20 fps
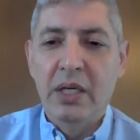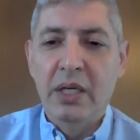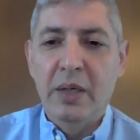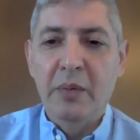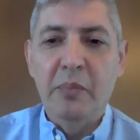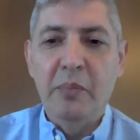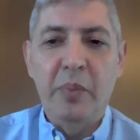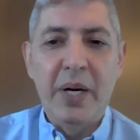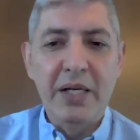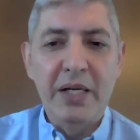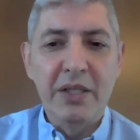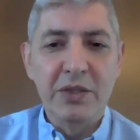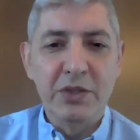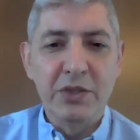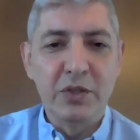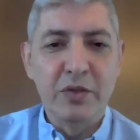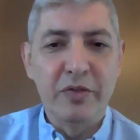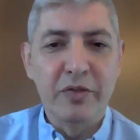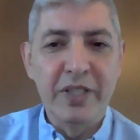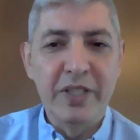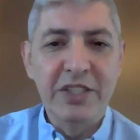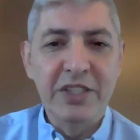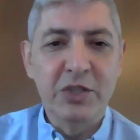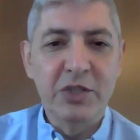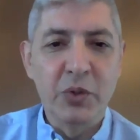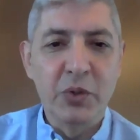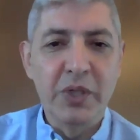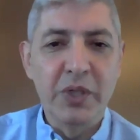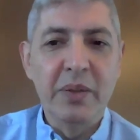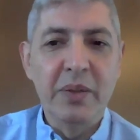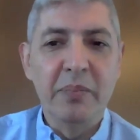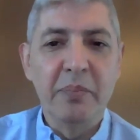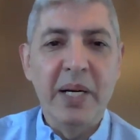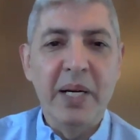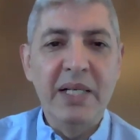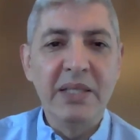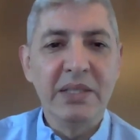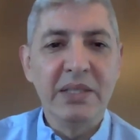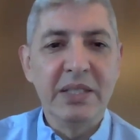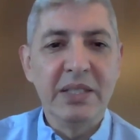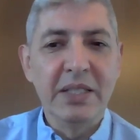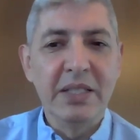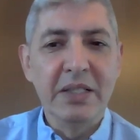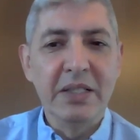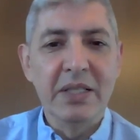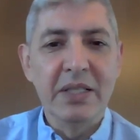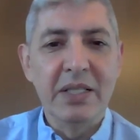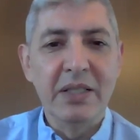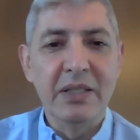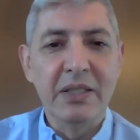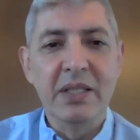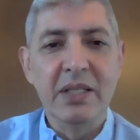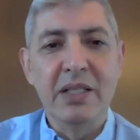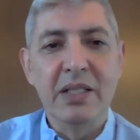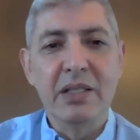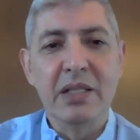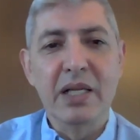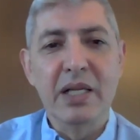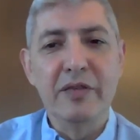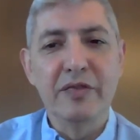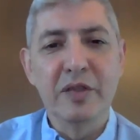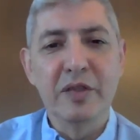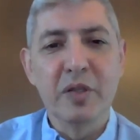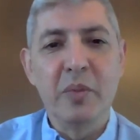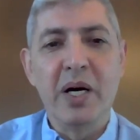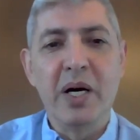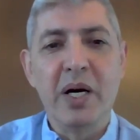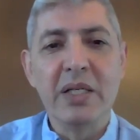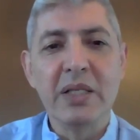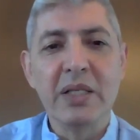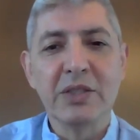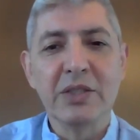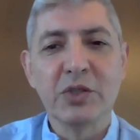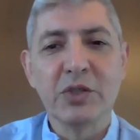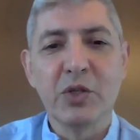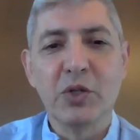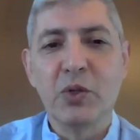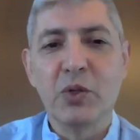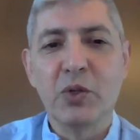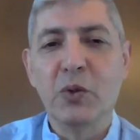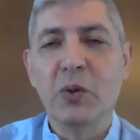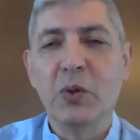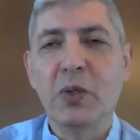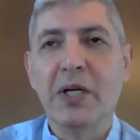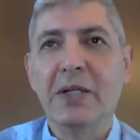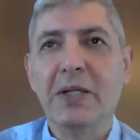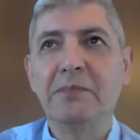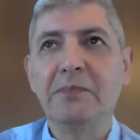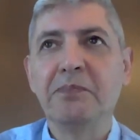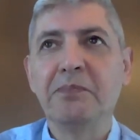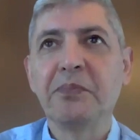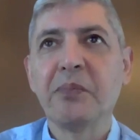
empires of history passed here and left a mark. So